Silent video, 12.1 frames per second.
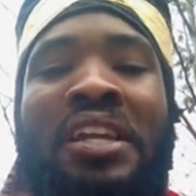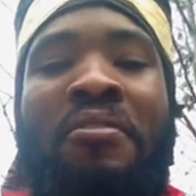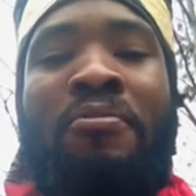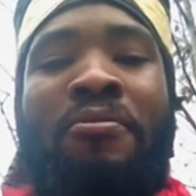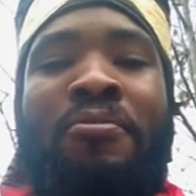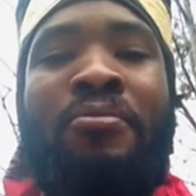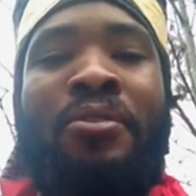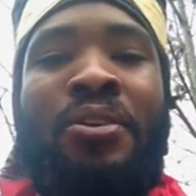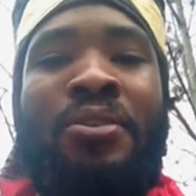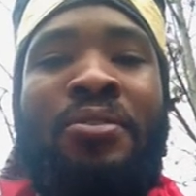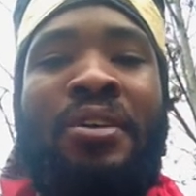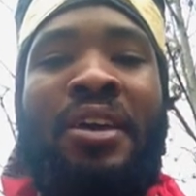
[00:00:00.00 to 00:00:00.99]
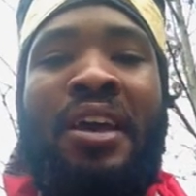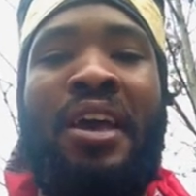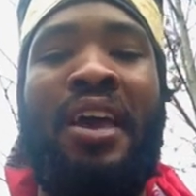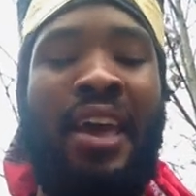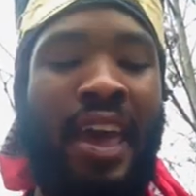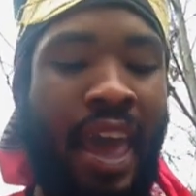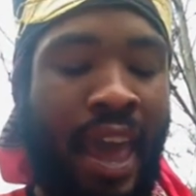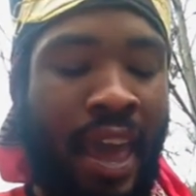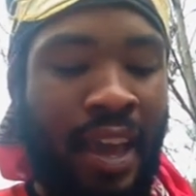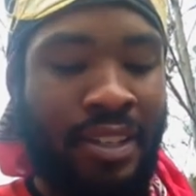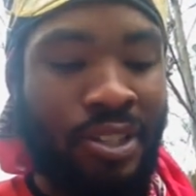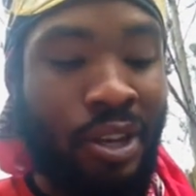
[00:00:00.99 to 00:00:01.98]
different for you.
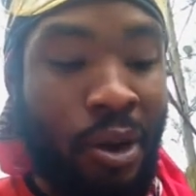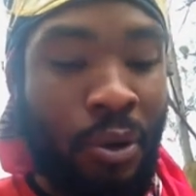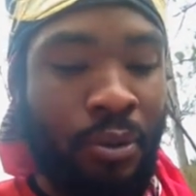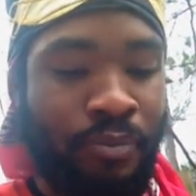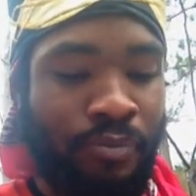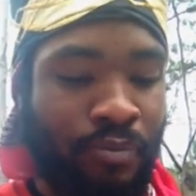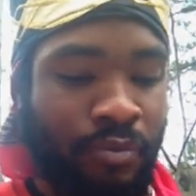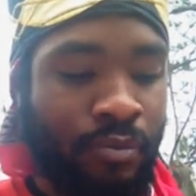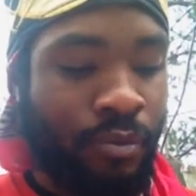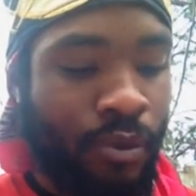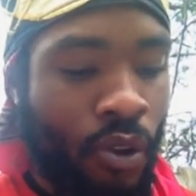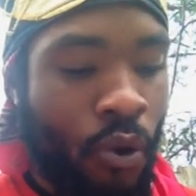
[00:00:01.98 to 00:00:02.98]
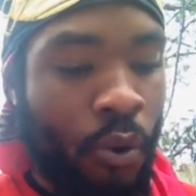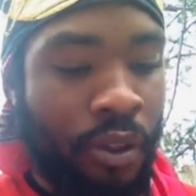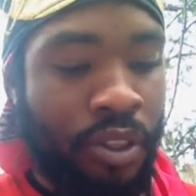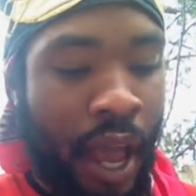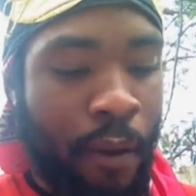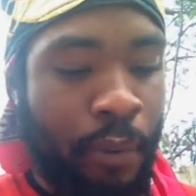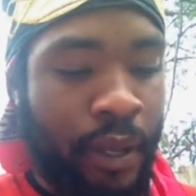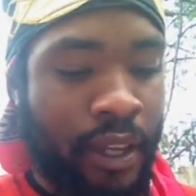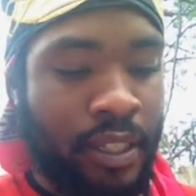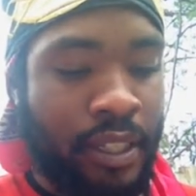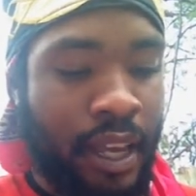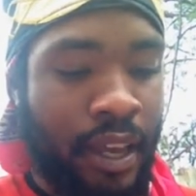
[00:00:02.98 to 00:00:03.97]
And so, with that
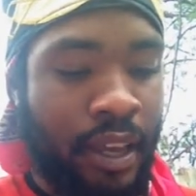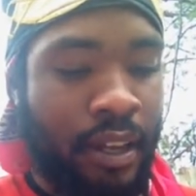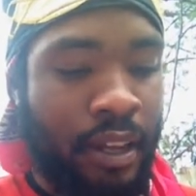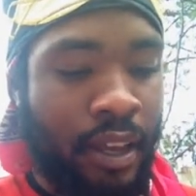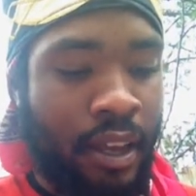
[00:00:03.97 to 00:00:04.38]
being said,